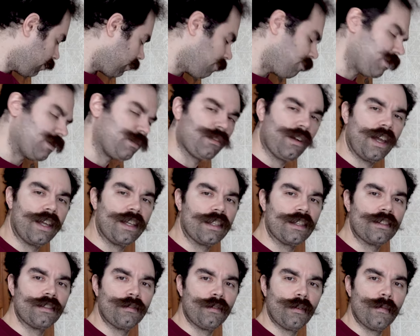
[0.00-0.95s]
I've been trying
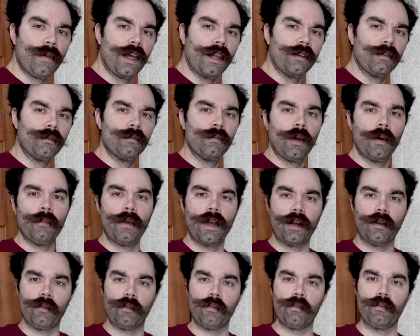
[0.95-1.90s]
this for about
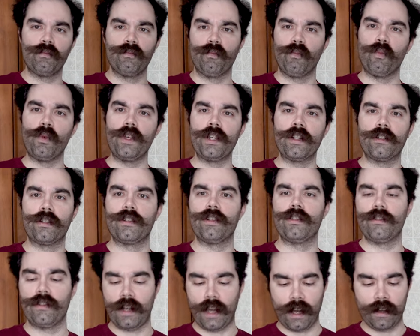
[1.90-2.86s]
a week or
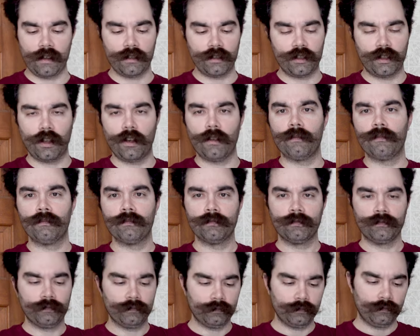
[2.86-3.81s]
two now, so
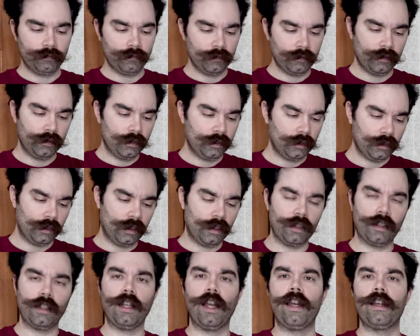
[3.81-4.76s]

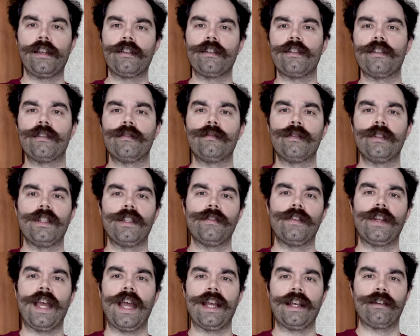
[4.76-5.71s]
I could
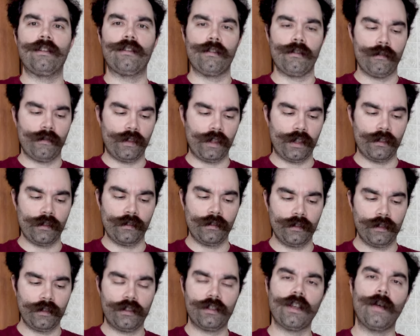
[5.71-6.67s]
give an accurate review.
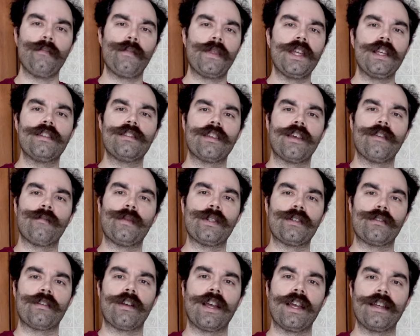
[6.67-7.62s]
Some things I've
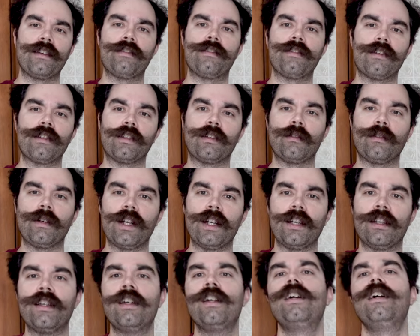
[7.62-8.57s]
been trying for a little
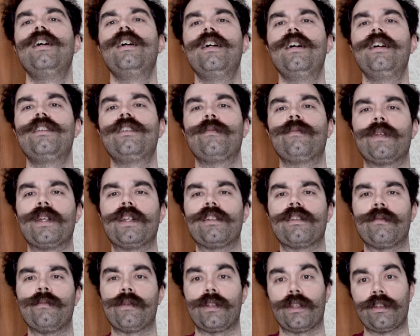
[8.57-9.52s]
while, some
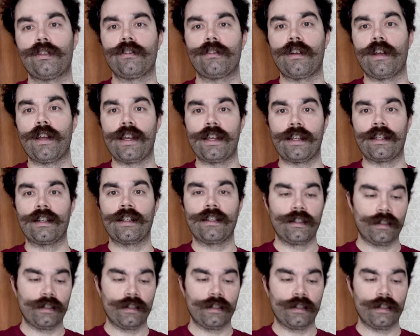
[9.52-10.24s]
things I'm just trying.